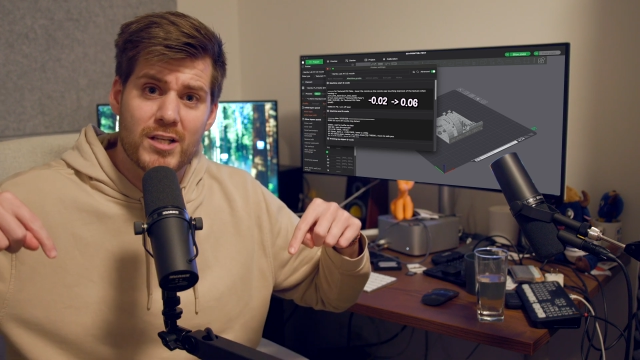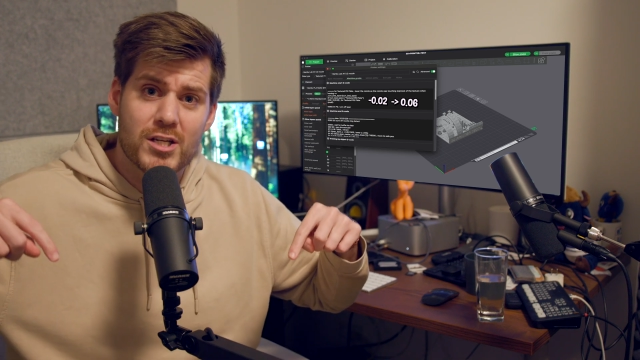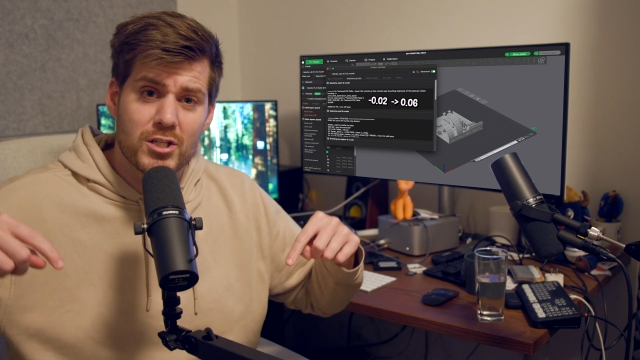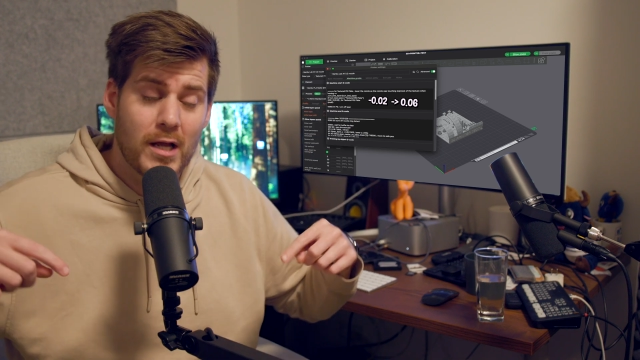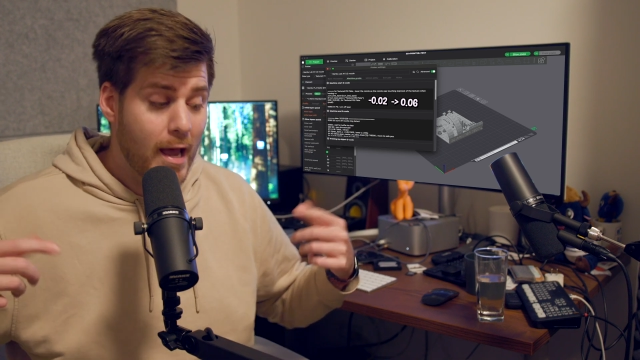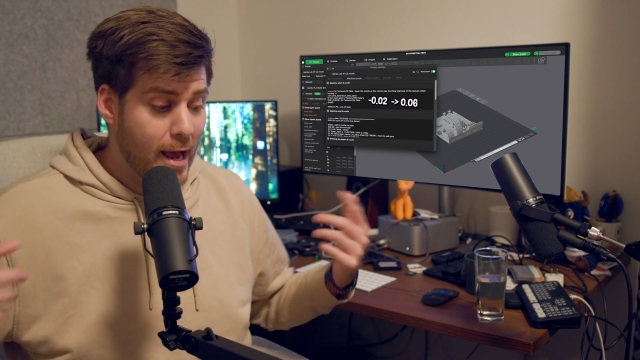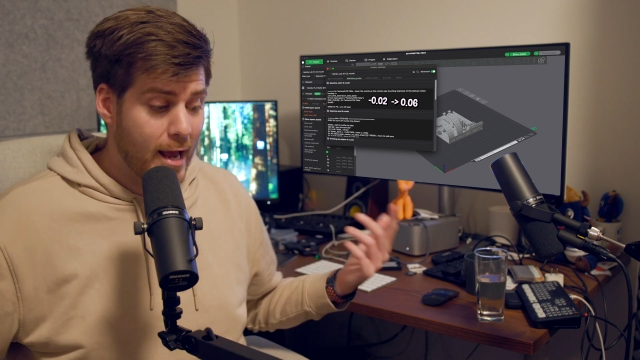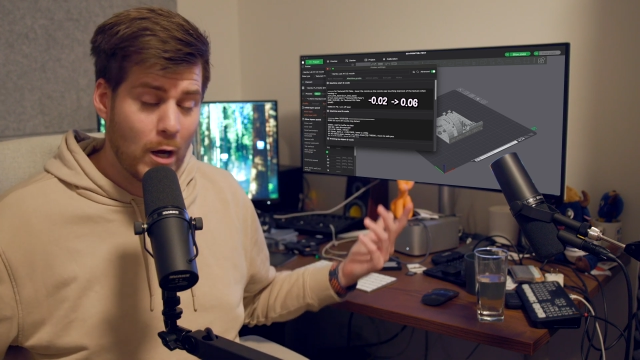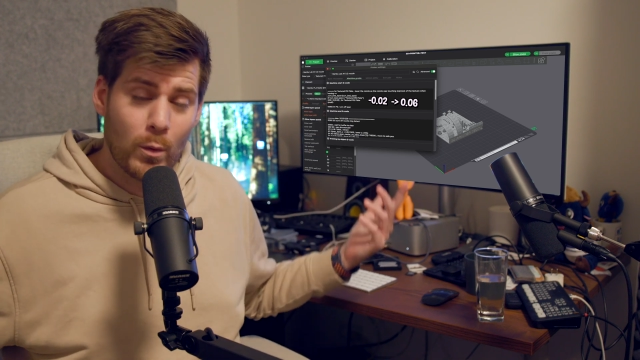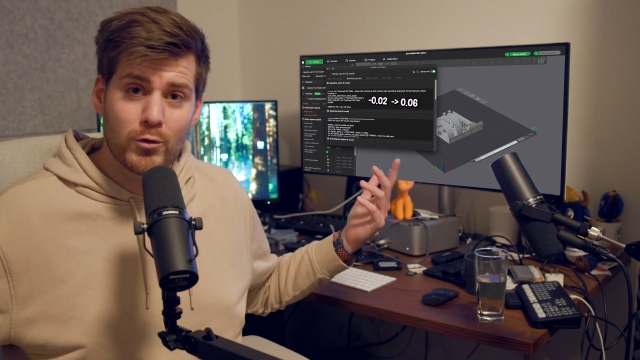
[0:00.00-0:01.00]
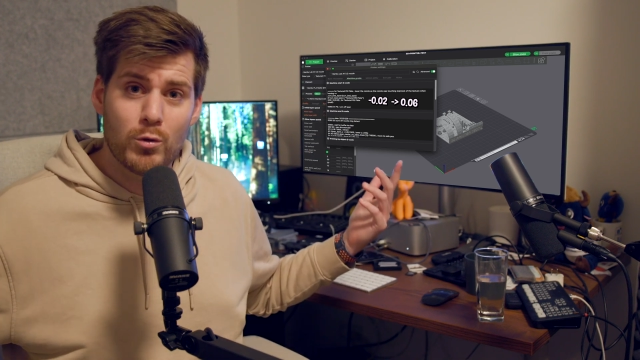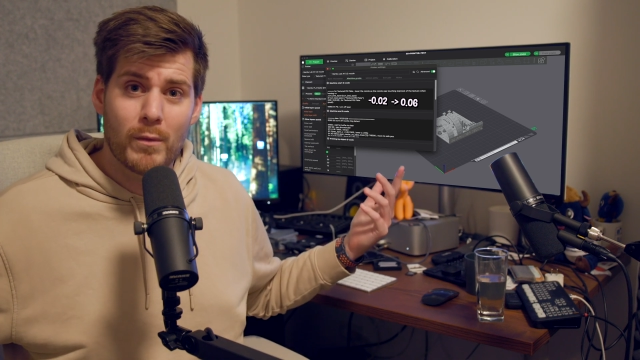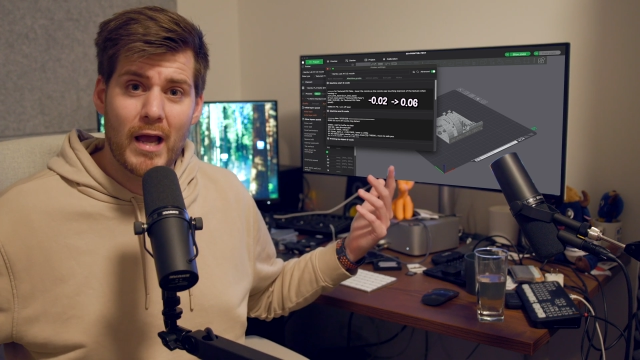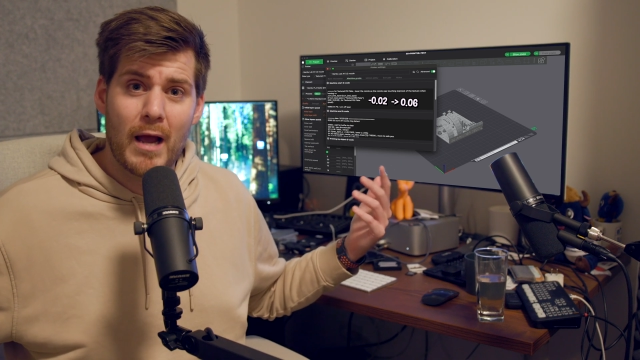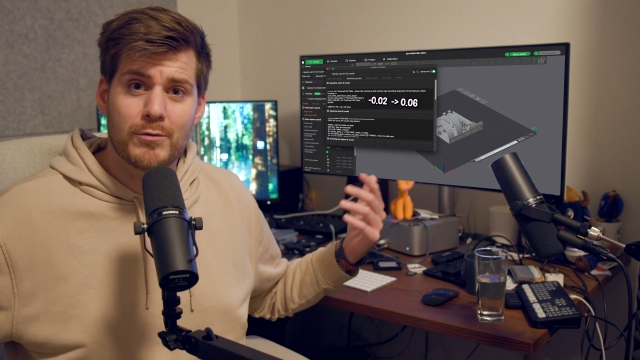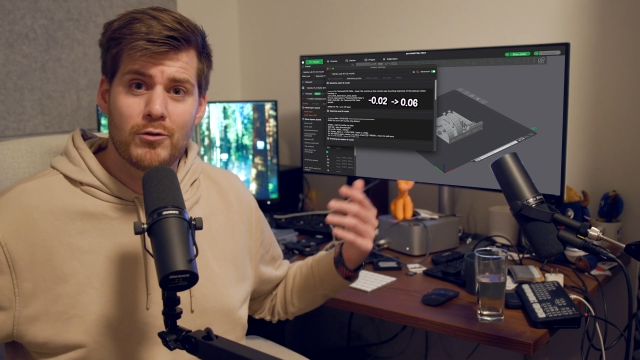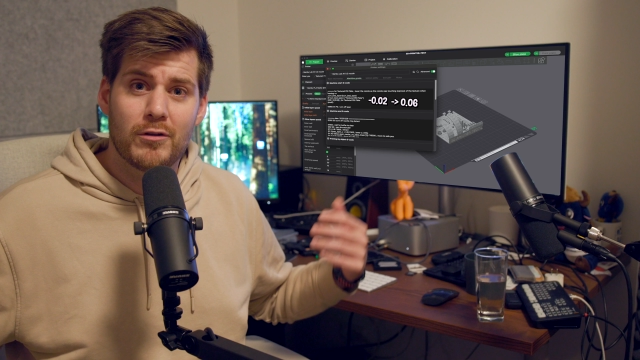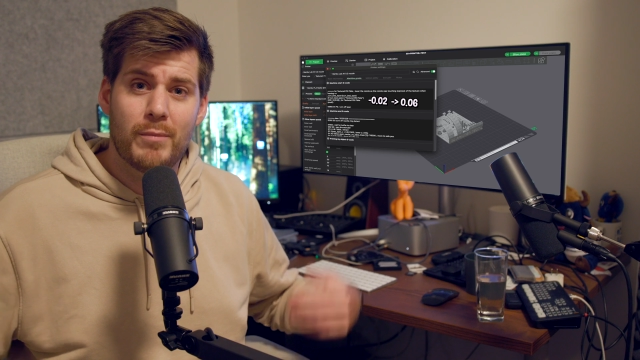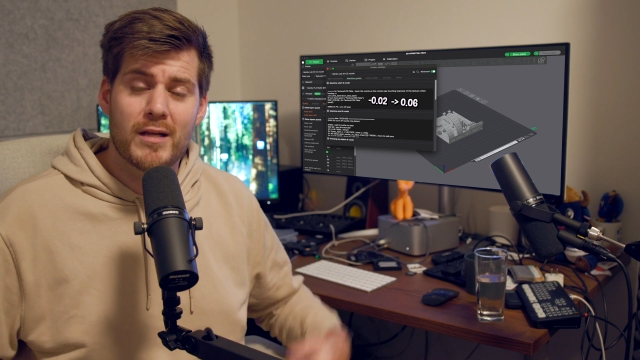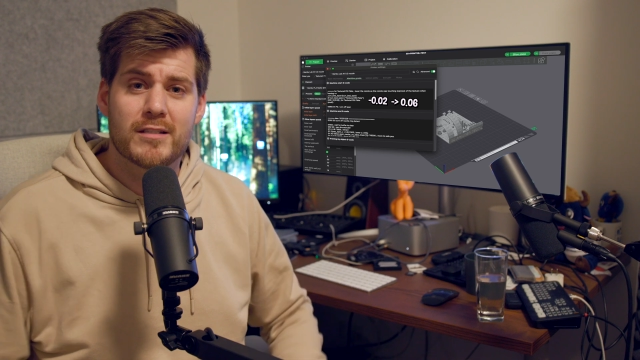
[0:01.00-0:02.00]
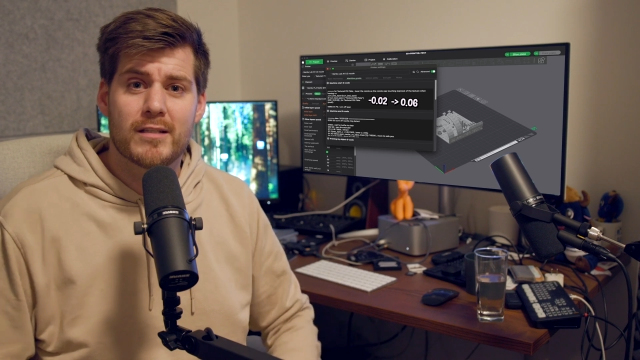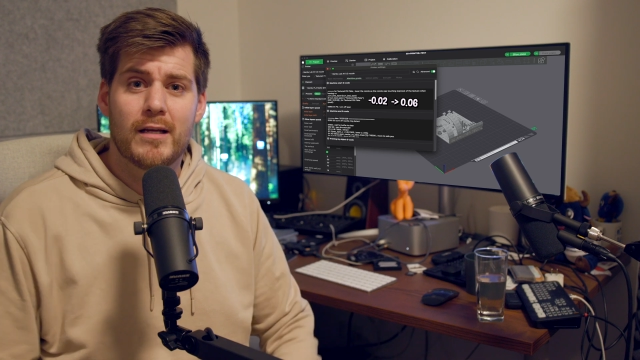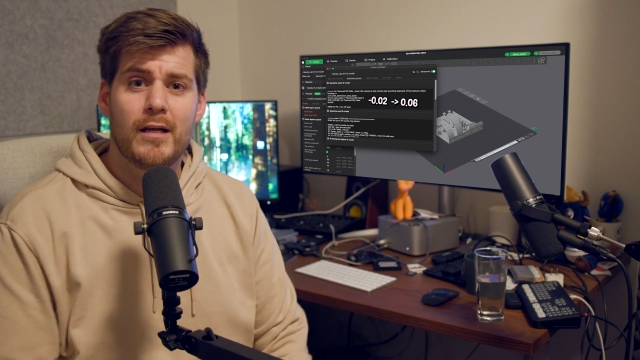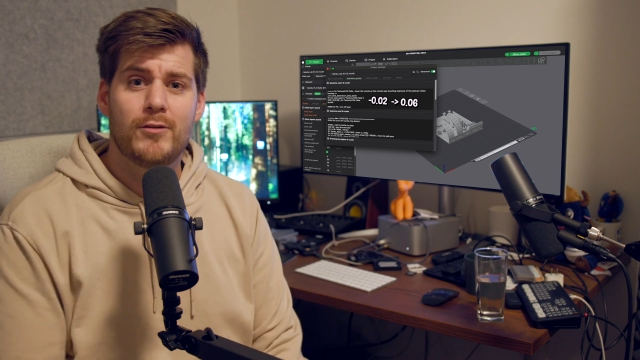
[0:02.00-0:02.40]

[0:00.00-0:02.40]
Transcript: section and I will do my absolute best